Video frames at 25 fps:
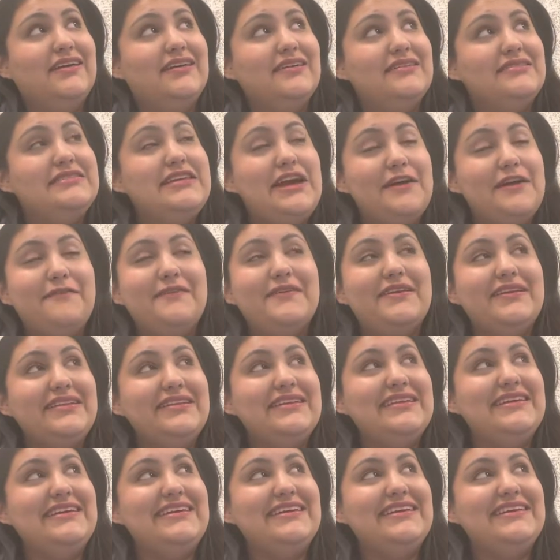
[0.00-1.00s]

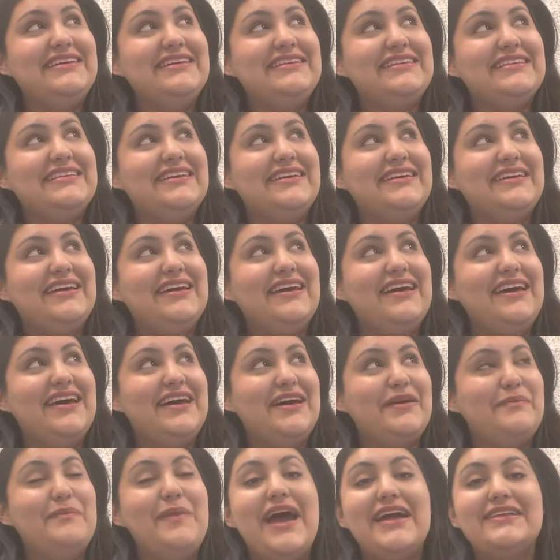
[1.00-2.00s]
definitely
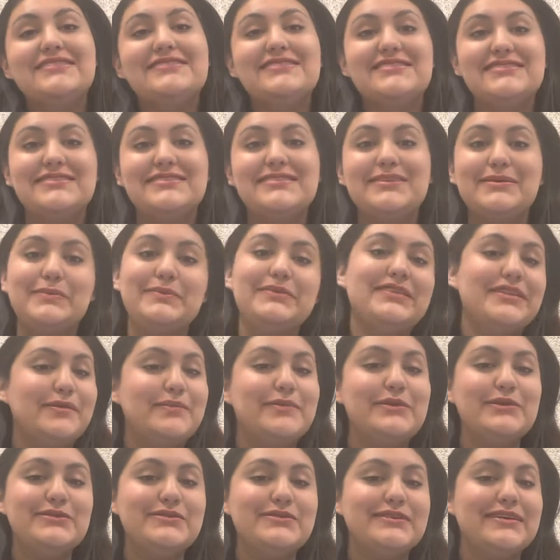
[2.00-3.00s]
matches the
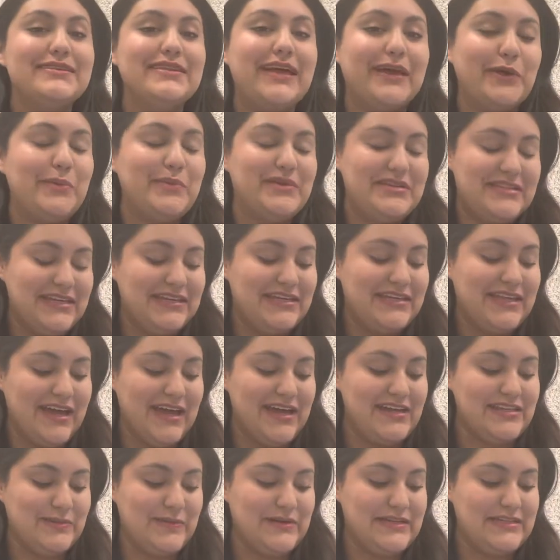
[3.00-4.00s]
music that Gomezanda
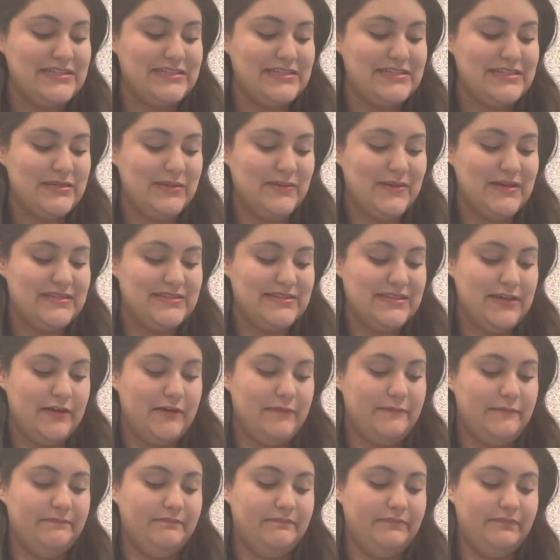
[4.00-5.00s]
has written to it.
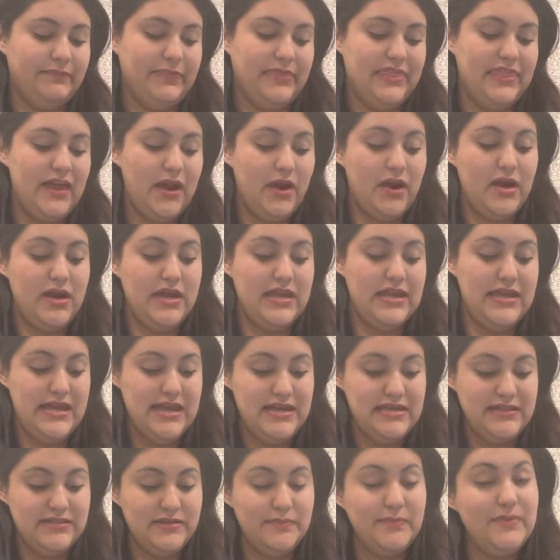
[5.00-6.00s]
So there
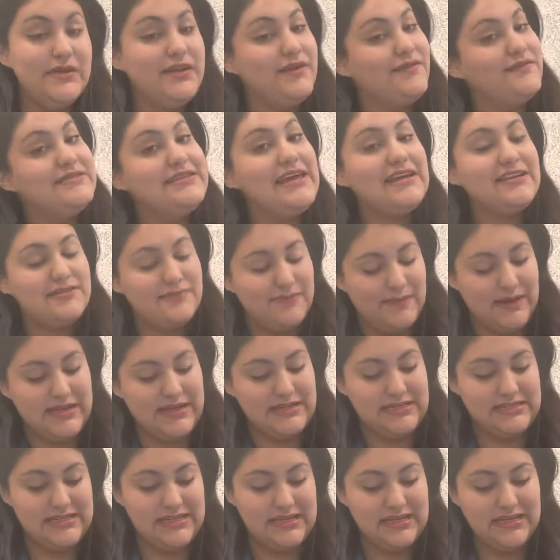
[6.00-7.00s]
is a bit of text
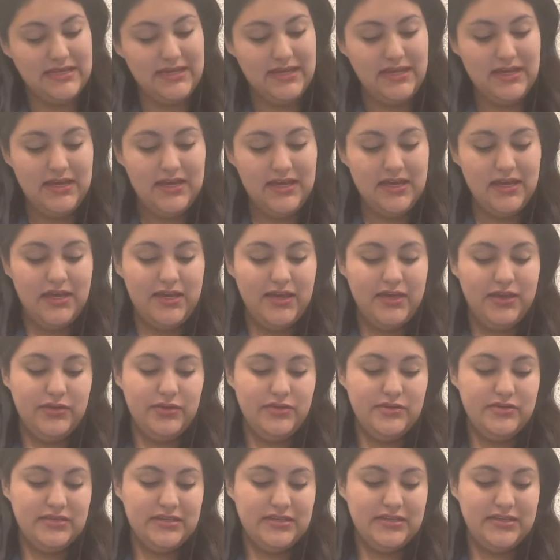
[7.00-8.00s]
painting
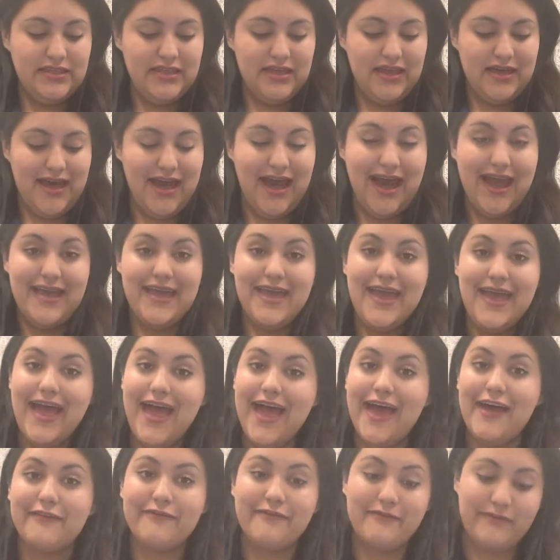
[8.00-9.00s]
using the high
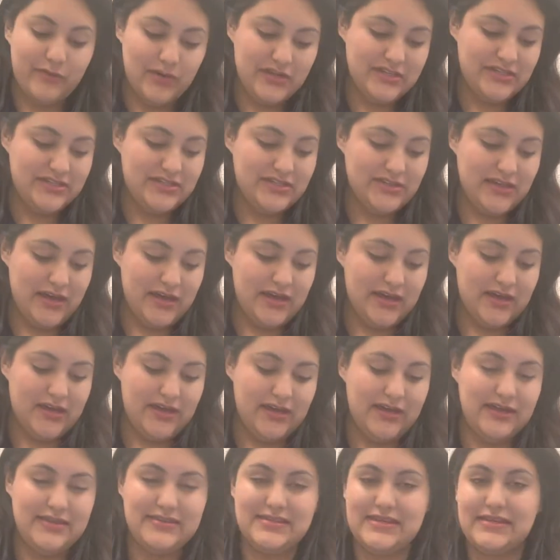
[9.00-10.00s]
F, which
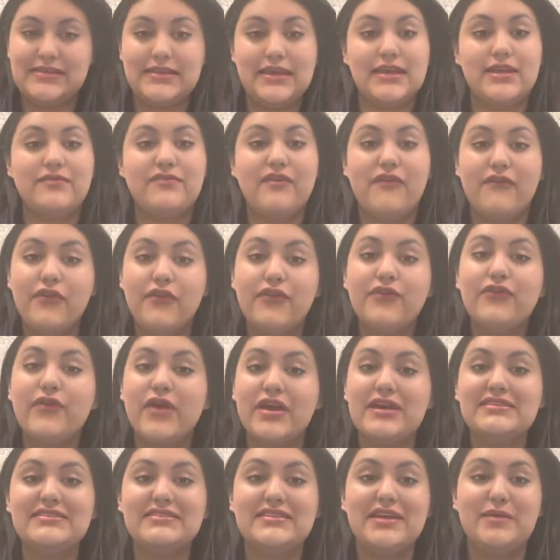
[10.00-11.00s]
is at the end of every
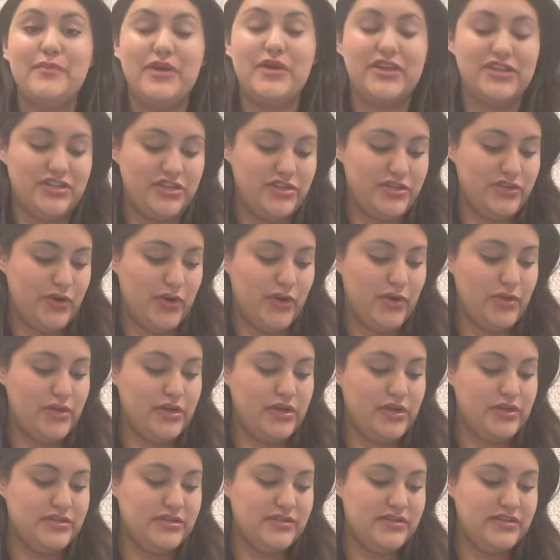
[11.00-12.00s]
phrase, as I mentioned
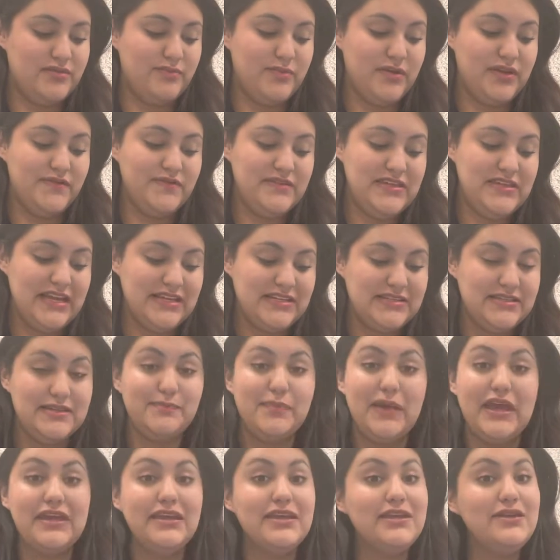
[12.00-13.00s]
earlier. So there's a bit of text
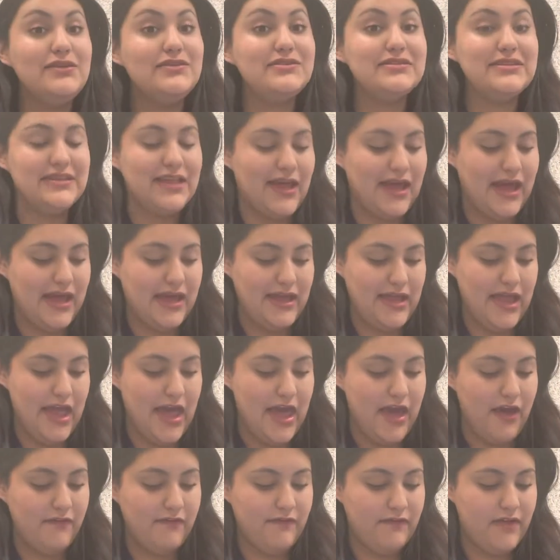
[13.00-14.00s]
painting using the high
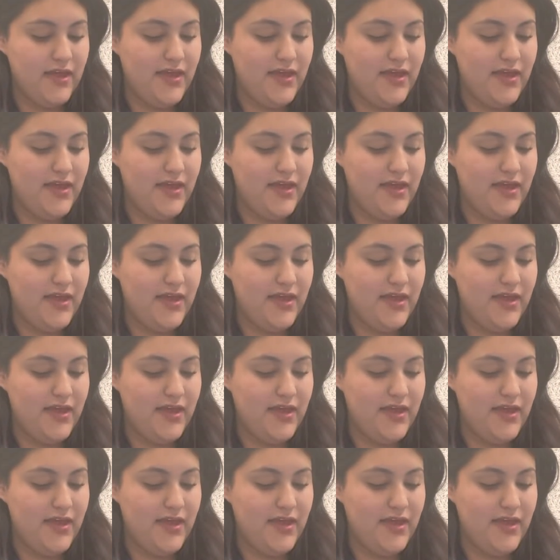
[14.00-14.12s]
F,